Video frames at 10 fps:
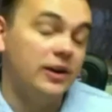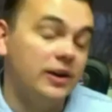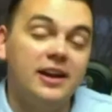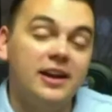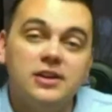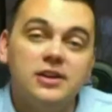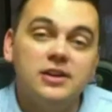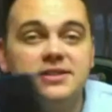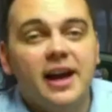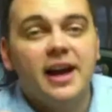Again, you need to
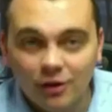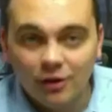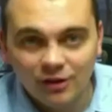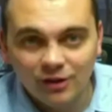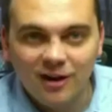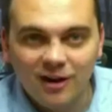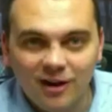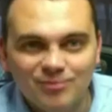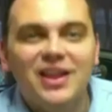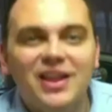set another
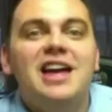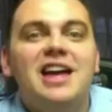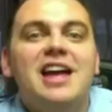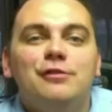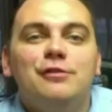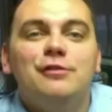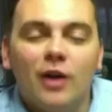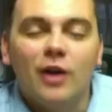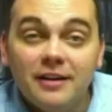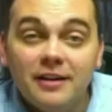alarm for
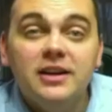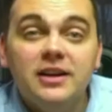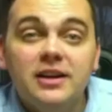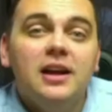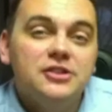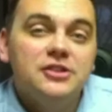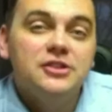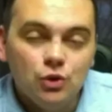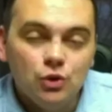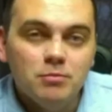every
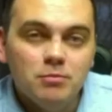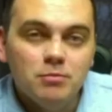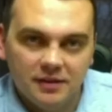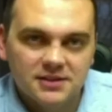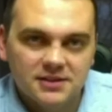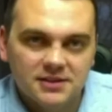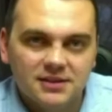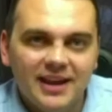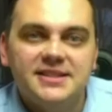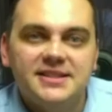2 months,
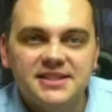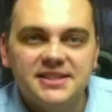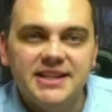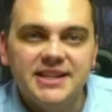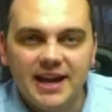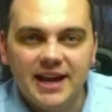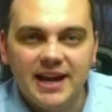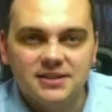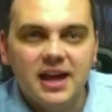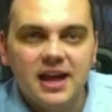okay, 60
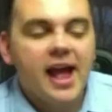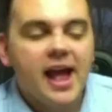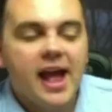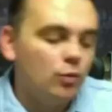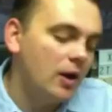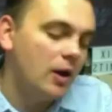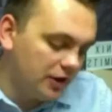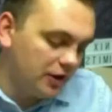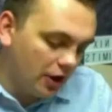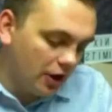days. And what I
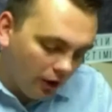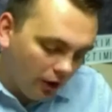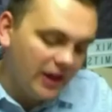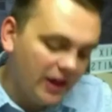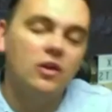want you to call that